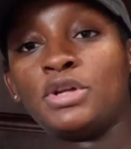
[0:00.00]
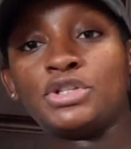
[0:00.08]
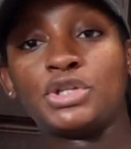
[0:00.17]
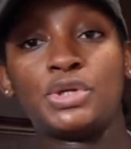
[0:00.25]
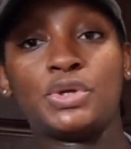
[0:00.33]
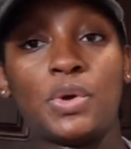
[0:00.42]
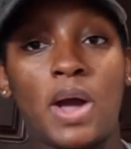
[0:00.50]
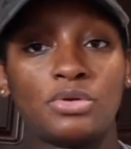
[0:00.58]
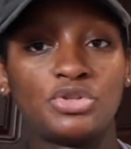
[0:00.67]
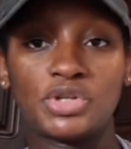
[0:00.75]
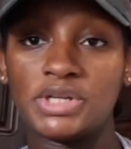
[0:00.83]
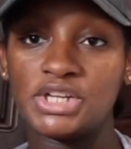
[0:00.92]
So you know how
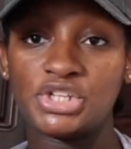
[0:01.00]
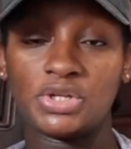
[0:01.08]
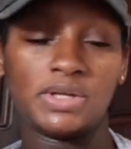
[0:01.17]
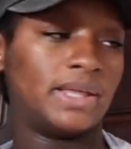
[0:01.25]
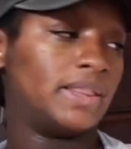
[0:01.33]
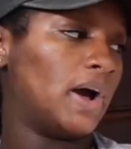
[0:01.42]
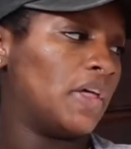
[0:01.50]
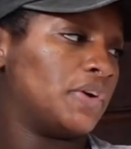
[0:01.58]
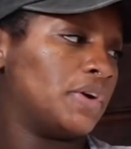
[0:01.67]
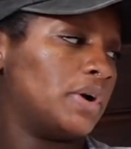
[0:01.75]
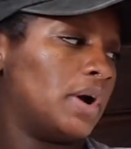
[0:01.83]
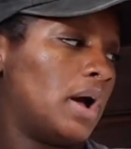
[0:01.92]
traditionally the
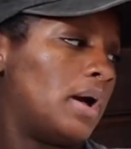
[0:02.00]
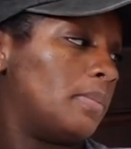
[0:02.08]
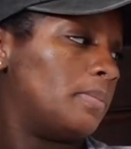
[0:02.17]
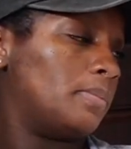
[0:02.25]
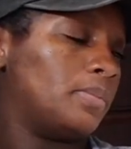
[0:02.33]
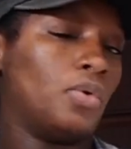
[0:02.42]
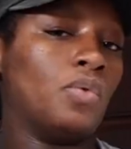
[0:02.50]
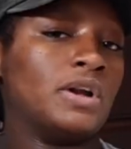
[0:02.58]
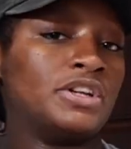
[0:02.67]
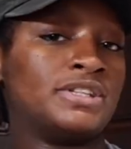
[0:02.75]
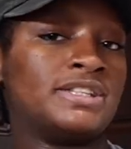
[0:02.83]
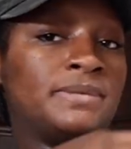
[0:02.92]
other
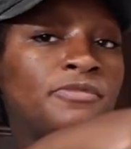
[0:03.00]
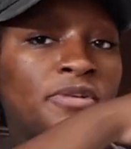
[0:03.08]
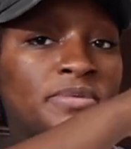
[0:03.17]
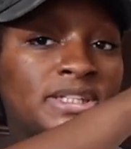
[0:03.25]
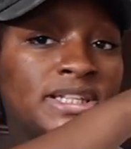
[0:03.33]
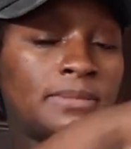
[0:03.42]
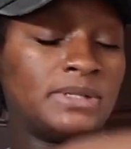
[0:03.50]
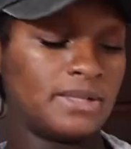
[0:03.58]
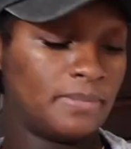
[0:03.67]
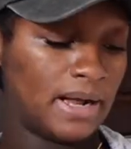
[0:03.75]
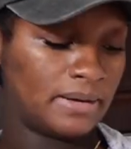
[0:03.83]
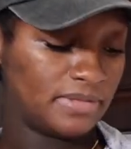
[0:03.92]
ones zip from the top to the
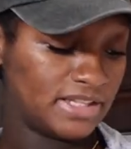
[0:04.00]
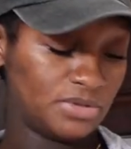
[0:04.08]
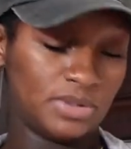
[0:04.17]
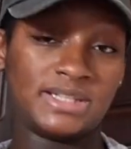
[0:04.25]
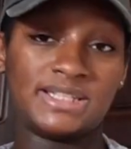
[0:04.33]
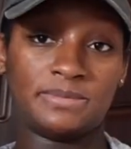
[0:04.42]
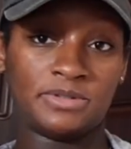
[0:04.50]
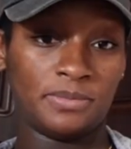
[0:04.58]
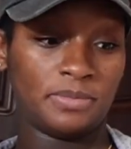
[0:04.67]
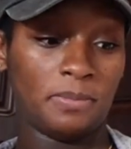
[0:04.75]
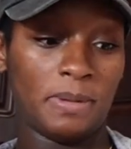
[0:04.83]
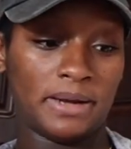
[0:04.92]
bottom? This one zips
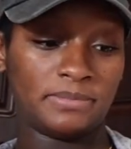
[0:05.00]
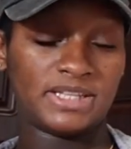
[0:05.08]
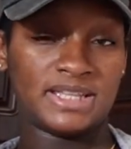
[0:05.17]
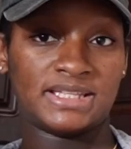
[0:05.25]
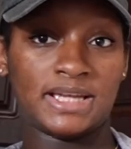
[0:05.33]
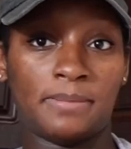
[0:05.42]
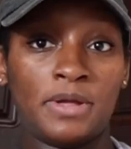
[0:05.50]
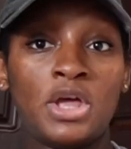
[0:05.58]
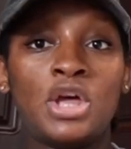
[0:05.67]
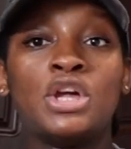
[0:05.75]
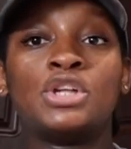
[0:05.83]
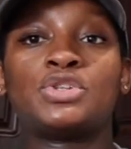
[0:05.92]
from the bottom to the top.
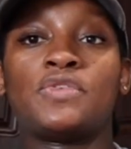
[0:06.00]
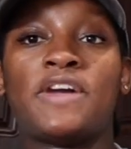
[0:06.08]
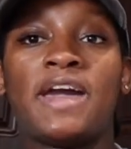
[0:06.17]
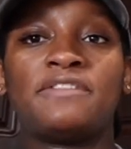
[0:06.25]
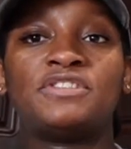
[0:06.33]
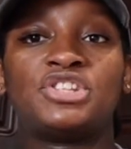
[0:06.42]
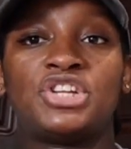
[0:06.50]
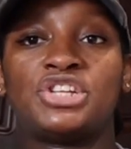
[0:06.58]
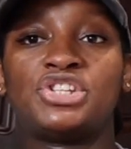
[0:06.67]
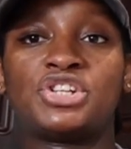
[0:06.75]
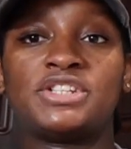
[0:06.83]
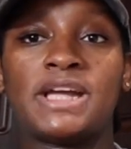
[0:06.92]
So if I have to
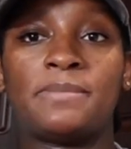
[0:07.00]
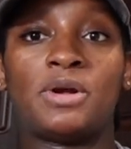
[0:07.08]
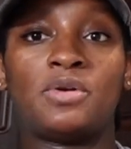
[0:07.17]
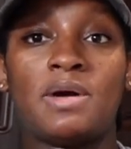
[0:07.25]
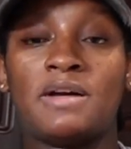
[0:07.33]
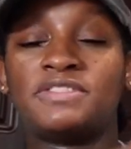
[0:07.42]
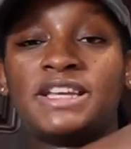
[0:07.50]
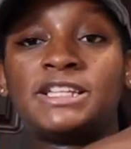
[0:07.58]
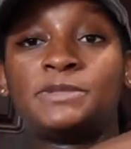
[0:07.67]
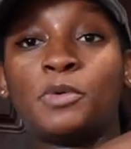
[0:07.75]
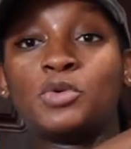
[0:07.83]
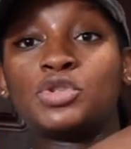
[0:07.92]
change her diaper, I don't have to
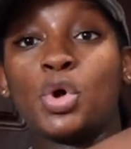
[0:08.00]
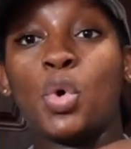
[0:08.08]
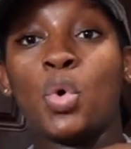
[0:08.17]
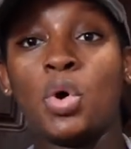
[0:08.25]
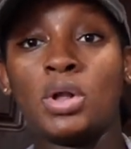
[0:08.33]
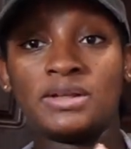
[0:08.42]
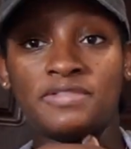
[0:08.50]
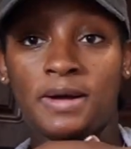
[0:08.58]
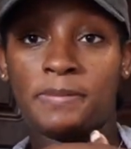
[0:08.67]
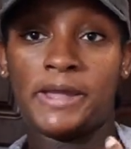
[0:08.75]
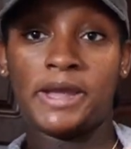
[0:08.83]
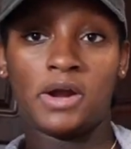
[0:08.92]
expose all of
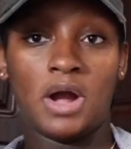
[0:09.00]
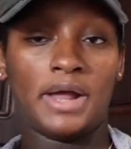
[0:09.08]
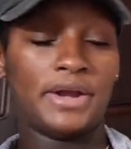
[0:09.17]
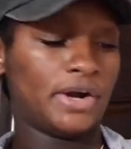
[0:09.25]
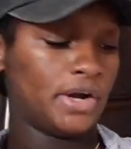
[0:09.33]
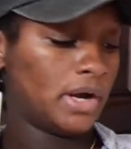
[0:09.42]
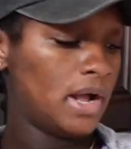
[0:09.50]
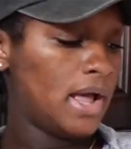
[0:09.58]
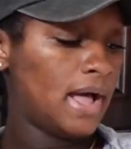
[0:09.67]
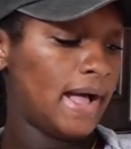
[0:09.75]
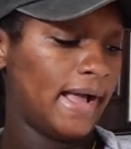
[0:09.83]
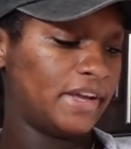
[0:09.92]
up here on her.
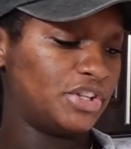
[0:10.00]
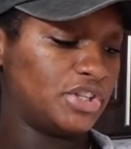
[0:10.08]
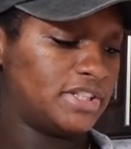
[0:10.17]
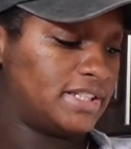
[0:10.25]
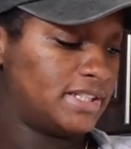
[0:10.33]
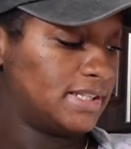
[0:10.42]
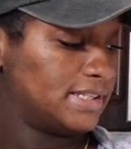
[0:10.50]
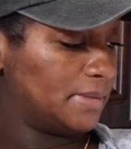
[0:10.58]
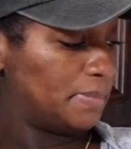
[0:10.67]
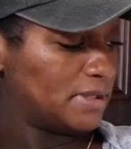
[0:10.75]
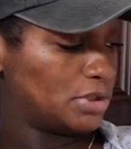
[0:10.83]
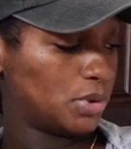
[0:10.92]
I could just
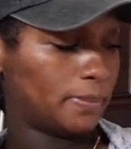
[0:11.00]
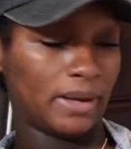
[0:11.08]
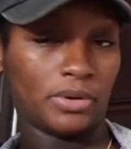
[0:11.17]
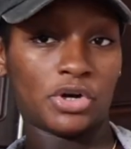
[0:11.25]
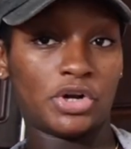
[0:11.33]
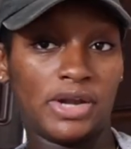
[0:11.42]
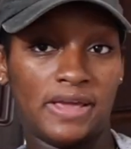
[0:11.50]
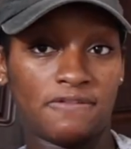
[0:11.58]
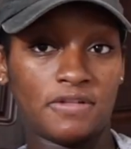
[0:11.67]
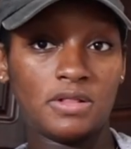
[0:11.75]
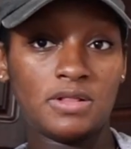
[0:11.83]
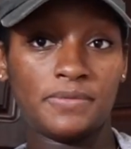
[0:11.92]
zip it to about her
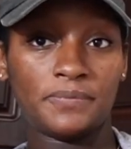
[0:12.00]
navel